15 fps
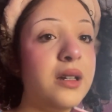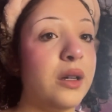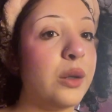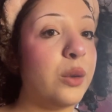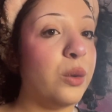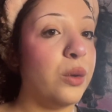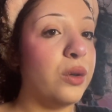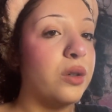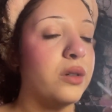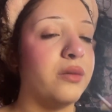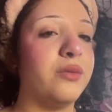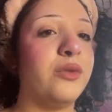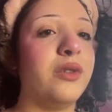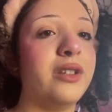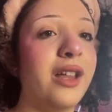or
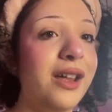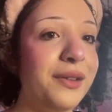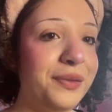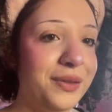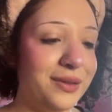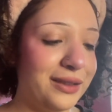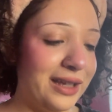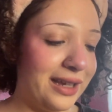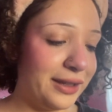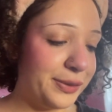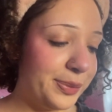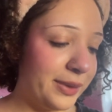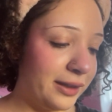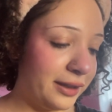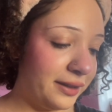not a few days
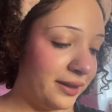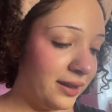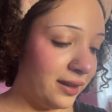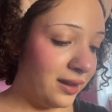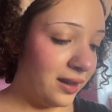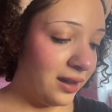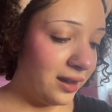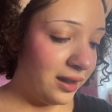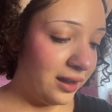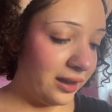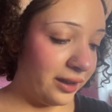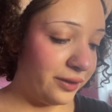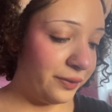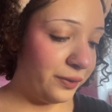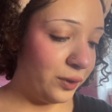but like
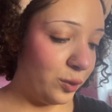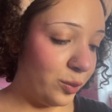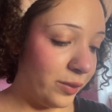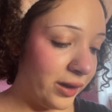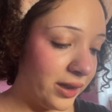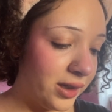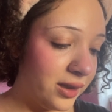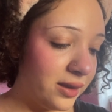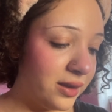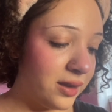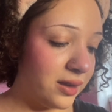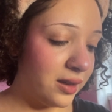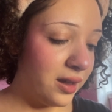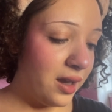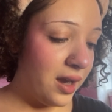like a few
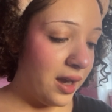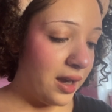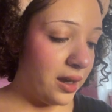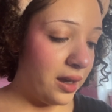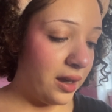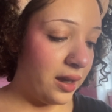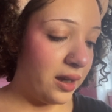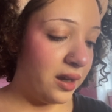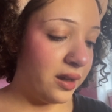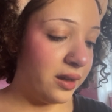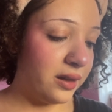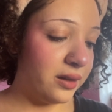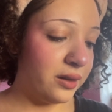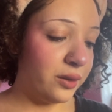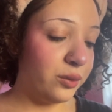months
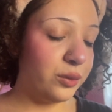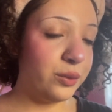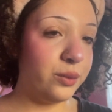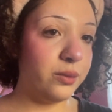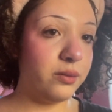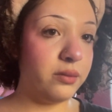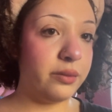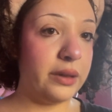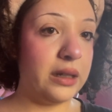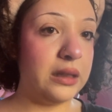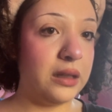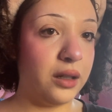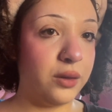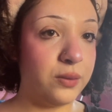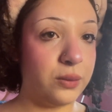and that would be
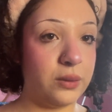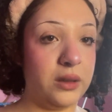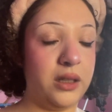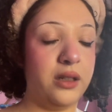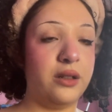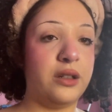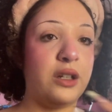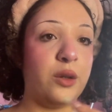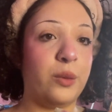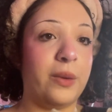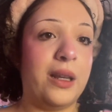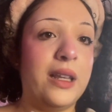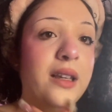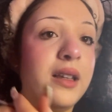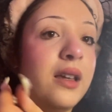like really
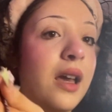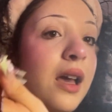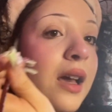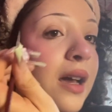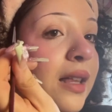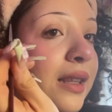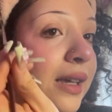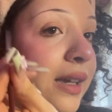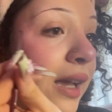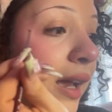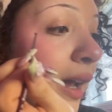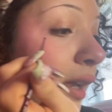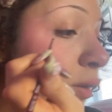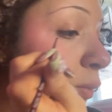annoying like i had